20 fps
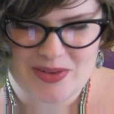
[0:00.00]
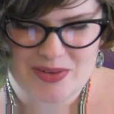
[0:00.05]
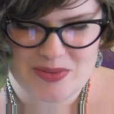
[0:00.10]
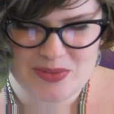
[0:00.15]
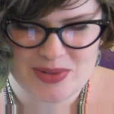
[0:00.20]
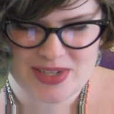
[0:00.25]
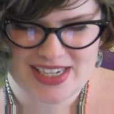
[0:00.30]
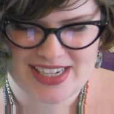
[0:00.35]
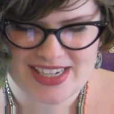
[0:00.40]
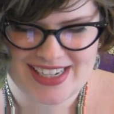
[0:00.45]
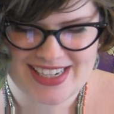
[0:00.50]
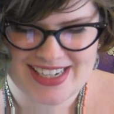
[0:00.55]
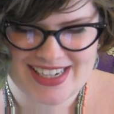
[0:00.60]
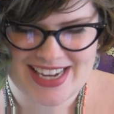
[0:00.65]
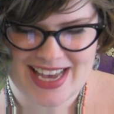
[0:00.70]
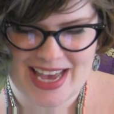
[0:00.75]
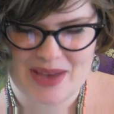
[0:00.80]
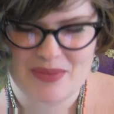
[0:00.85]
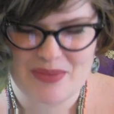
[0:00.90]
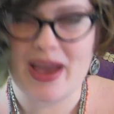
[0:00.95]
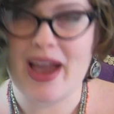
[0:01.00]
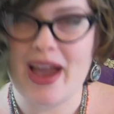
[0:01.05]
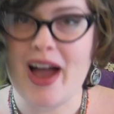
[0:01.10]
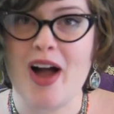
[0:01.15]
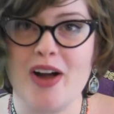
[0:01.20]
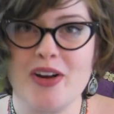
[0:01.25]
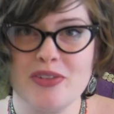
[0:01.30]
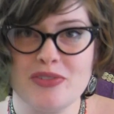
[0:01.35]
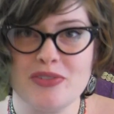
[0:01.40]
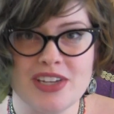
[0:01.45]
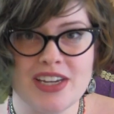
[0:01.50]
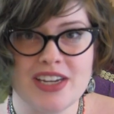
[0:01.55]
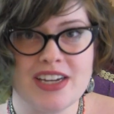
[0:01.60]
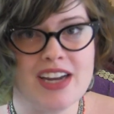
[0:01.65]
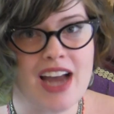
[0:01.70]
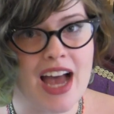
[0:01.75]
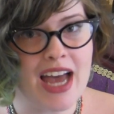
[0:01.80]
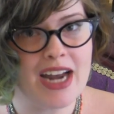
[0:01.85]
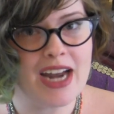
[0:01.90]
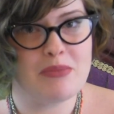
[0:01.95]
read a biography,
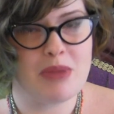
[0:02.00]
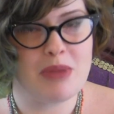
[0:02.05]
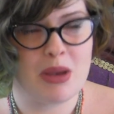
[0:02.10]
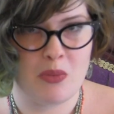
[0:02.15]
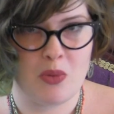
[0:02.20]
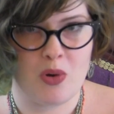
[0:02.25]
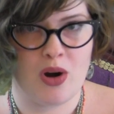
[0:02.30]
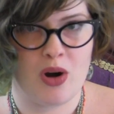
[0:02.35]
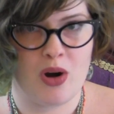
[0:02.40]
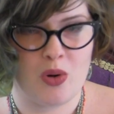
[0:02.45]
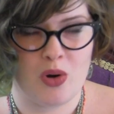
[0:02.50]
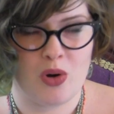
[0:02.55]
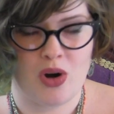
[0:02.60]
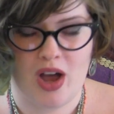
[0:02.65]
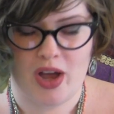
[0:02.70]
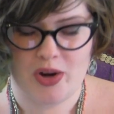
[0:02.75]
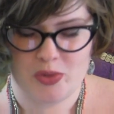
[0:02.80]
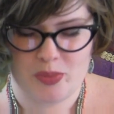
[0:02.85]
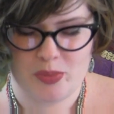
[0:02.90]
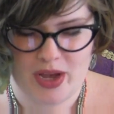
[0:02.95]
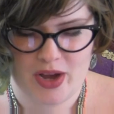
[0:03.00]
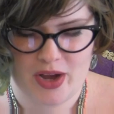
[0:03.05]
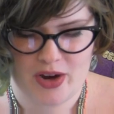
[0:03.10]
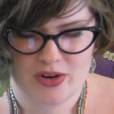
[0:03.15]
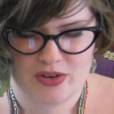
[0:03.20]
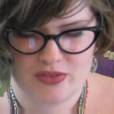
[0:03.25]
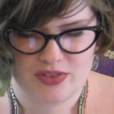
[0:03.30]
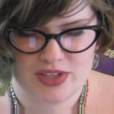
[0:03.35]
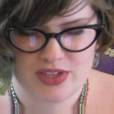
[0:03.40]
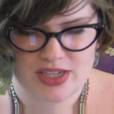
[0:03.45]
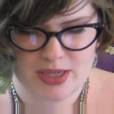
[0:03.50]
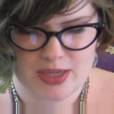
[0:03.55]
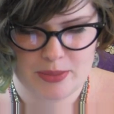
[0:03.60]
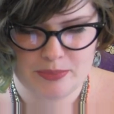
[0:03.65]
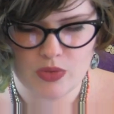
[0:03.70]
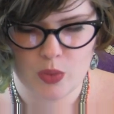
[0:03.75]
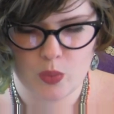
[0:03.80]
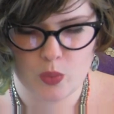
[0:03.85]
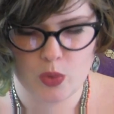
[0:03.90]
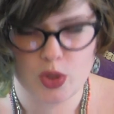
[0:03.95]
not a memoir or autobiography,
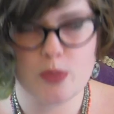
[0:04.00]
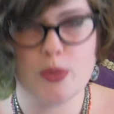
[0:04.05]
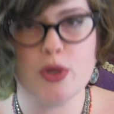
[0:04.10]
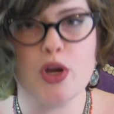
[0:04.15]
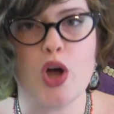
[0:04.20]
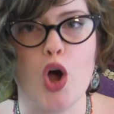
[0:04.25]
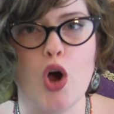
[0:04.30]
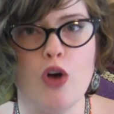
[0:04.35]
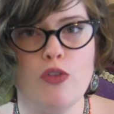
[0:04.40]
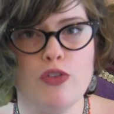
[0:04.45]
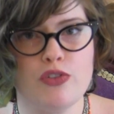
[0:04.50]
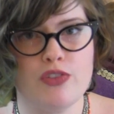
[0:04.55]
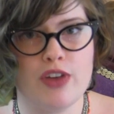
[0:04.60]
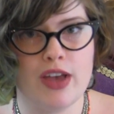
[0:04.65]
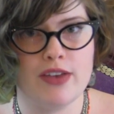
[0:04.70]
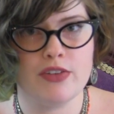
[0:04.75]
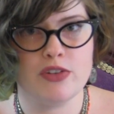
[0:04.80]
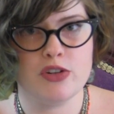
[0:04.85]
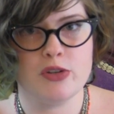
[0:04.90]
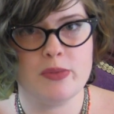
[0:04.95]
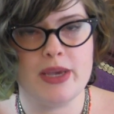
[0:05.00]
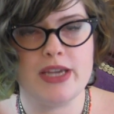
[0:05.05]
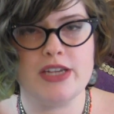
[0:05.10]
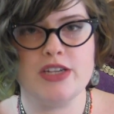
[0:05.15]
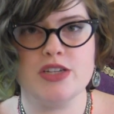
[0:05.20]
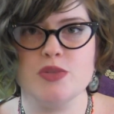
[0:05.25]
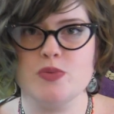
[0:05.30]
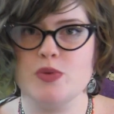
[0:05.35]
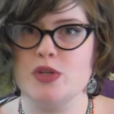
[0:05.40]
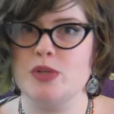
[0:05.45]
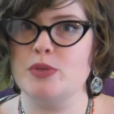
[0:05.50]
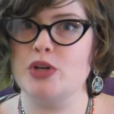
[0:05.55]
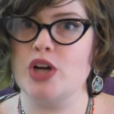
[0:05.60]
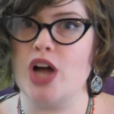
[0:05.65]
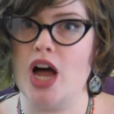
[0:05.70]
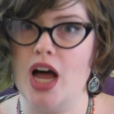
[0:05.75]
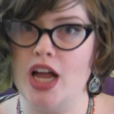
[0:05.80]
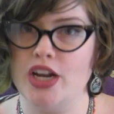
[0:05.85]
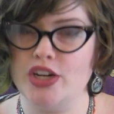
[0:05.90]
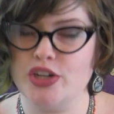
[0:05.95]
read a book over 500 pages, read a
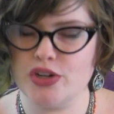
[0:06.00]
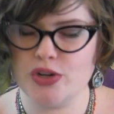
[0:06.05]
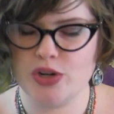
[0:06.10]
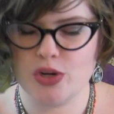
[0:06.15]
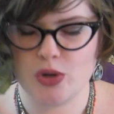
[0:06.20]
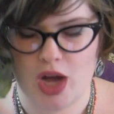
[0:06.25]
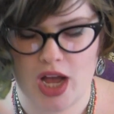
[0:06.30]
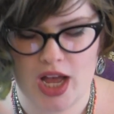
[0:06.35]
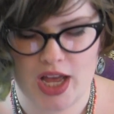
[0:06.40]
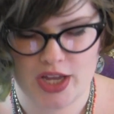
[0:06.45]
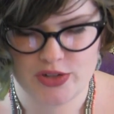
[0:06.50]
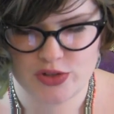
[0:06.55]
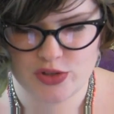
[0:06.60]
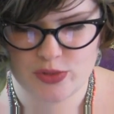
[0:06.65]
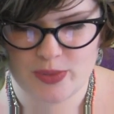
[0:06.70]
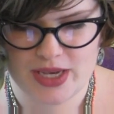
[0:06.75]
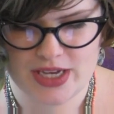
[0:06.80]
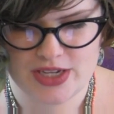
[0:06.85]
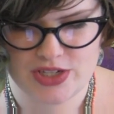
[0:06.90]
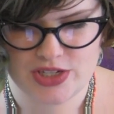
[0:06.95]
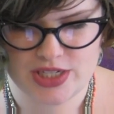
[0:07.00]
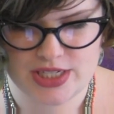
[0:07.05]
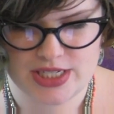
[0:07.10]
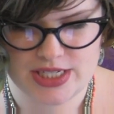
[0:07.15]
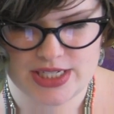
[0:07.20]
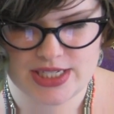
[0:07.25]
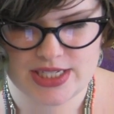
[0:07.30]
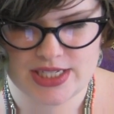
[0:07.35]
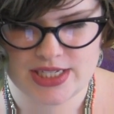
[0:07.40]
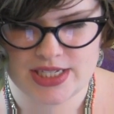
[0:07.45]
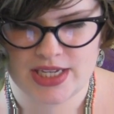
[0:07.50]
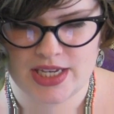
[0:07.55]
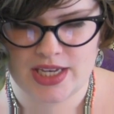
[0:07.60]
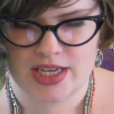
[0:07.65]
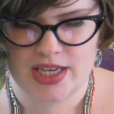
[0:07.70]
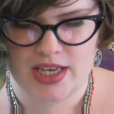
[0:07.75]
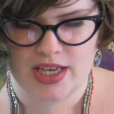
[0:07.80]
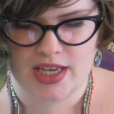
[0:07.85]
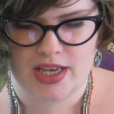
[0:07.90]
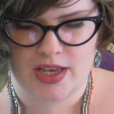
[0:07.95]
book under 100 pages,
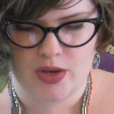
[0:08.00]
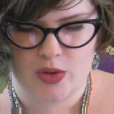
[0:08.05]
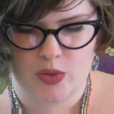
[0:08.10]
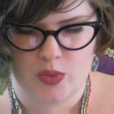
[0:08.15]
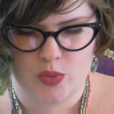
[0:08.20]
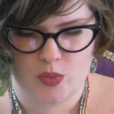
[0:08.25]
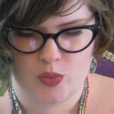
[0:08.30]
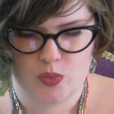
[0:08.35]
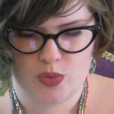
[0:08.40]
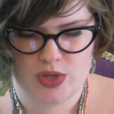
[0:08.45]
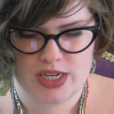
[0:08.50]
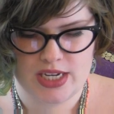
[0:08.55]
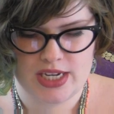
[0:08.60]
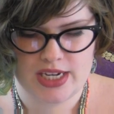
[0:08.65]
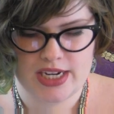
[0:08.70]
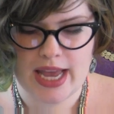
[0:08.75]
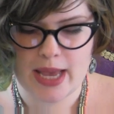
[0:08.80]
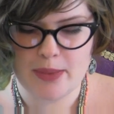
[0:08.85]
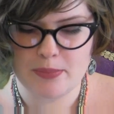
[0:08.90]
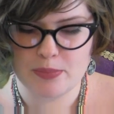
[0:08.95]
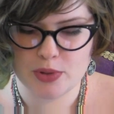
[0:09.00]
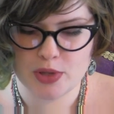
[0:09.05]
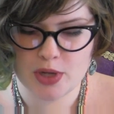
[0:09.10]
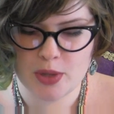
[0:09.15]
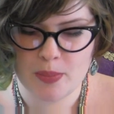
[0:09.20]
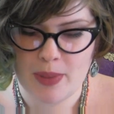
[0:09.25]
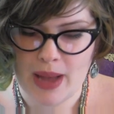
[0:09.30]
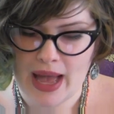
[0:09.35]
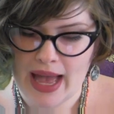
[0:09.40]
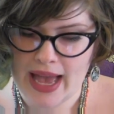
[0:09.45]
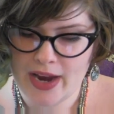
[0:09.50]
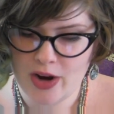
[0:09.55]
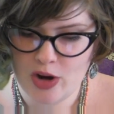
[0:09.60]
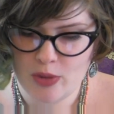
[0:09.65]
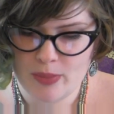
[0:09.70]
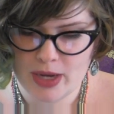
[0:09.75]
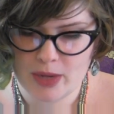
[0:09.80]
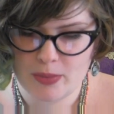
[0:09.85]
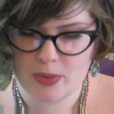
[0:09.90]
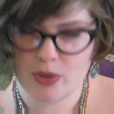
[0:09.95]
read a book by or
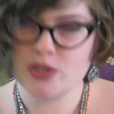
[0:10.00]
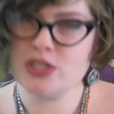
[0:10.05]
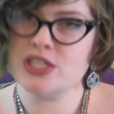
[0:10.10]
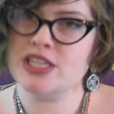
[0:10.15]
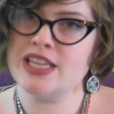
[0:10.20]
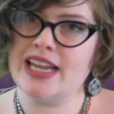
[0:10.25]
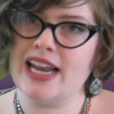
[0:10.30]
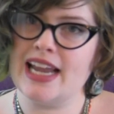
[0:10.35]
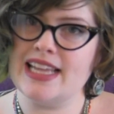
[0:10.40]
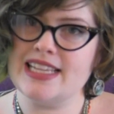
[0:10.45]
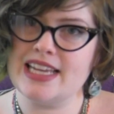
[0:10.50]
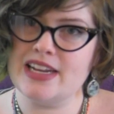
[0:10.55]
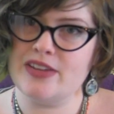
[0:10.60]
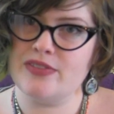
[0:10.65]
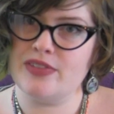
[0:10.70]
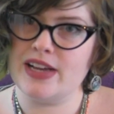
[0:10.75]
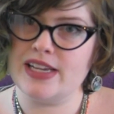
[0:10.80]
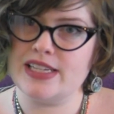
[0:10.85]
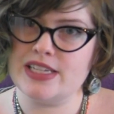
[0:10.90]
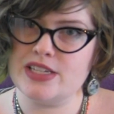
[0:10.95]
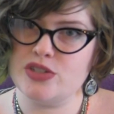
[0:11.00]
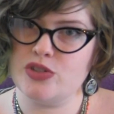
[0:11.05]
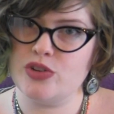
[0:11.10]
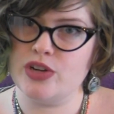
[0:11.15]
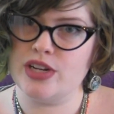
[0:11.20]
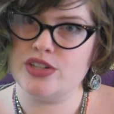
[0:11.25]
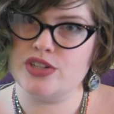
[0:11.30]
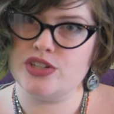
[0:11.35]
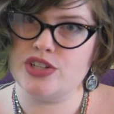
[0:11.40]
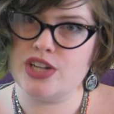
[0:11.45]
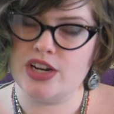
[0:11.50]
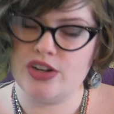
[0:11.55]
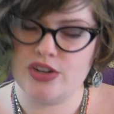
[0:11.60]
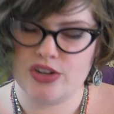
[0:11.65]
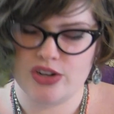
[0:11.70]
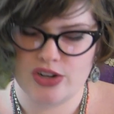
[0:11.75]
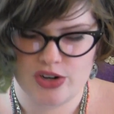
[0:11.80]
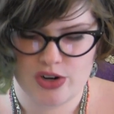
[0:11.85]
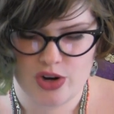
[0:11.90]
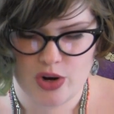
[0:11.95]
about a person that identifies as
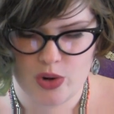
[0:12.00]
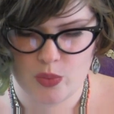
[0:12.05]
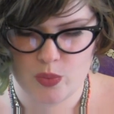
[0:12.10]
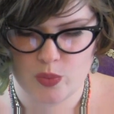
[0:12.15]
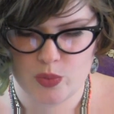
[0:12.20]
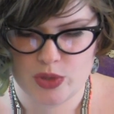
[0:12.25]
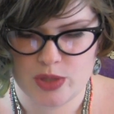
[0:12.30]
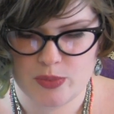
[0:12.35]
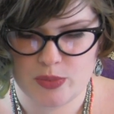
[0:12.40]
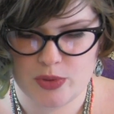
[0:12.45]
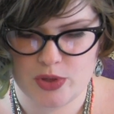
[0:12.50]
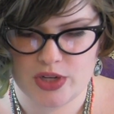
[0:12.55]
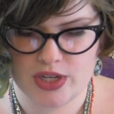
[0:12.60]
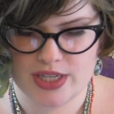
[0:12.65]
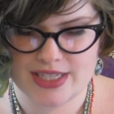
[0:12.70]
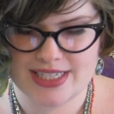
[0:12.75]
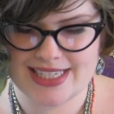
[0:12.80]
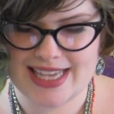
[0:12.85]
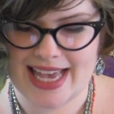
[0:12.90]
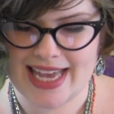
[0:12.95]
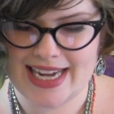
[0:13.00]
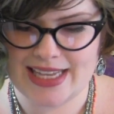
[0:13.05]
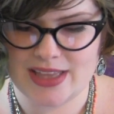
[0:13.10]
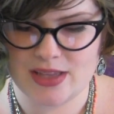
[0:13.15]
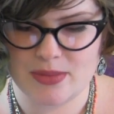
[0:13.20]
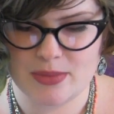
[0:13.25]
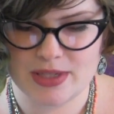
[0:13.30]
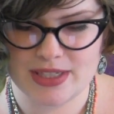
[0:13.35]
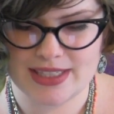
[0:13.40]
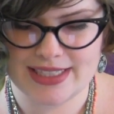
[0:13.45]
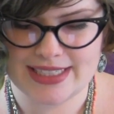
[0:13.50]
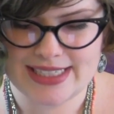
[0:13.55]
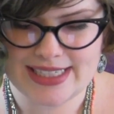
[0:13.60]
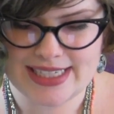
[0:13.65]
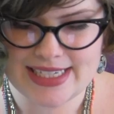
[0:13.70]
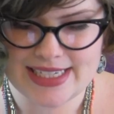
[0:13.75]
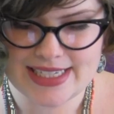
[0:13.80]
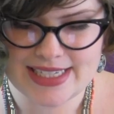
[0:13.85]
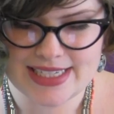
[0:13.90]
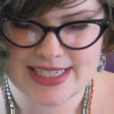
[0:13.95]
transgender, read a book set in the Middle
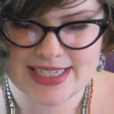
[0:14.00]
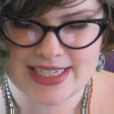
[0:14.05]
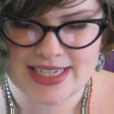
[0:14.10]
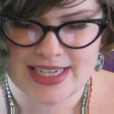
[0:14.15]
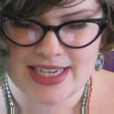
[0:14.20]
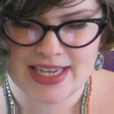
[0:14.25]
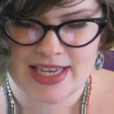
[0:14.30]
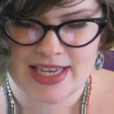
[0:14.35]
East,